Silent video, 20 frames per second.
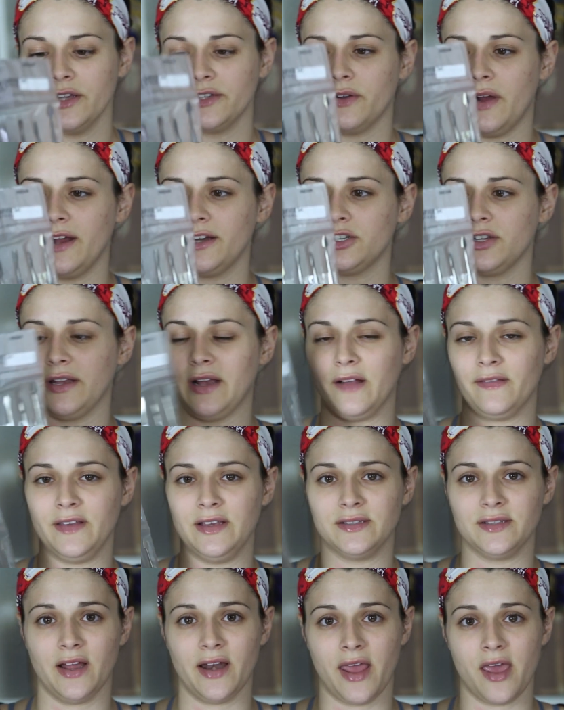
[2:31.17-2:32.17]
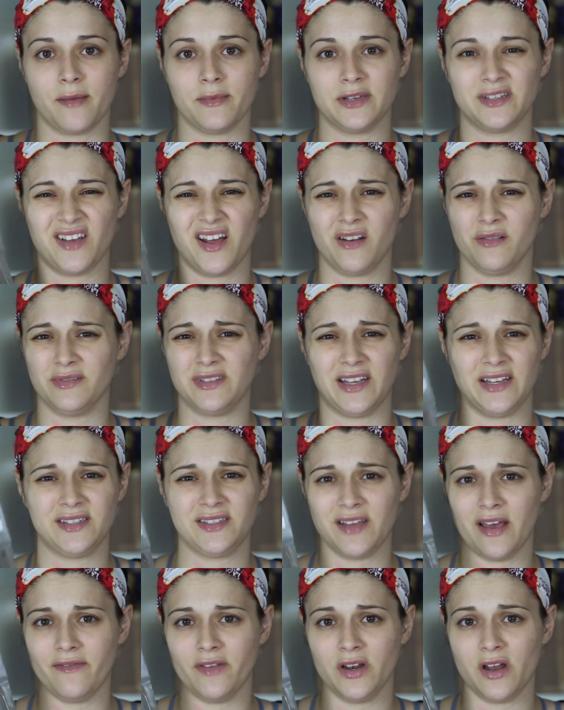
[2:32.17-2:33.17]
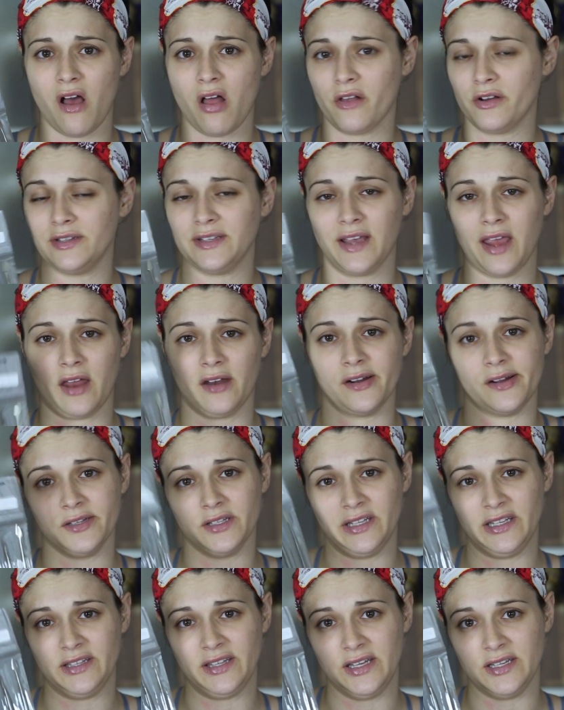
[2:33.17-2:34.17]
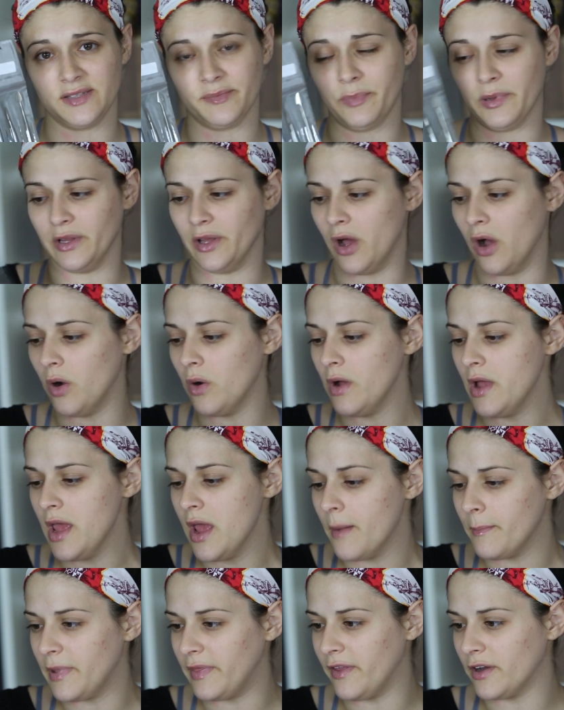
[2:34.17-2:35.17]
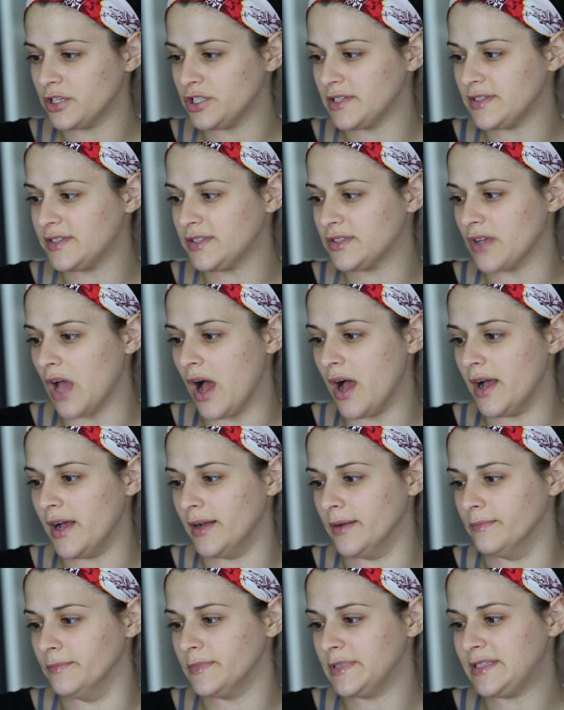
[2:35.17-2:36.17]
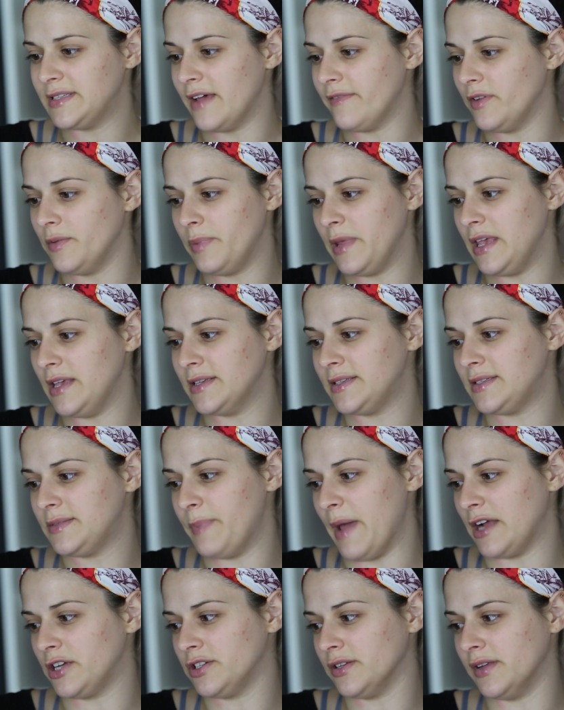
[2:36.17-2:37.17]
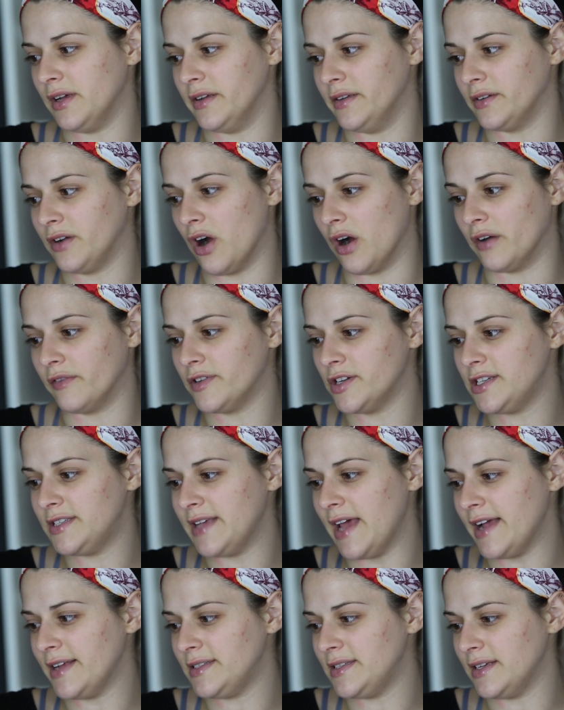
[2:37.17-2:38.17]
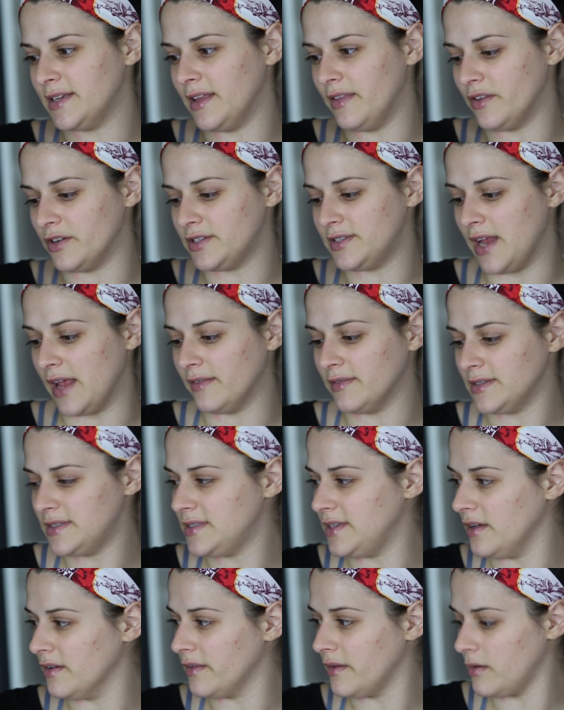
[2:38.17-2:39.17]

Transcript: So I actually got these on Amazon. It was like $7. Again, I'll link these below. But they're just 7-piece spatula and carver set, and they're stainless steel.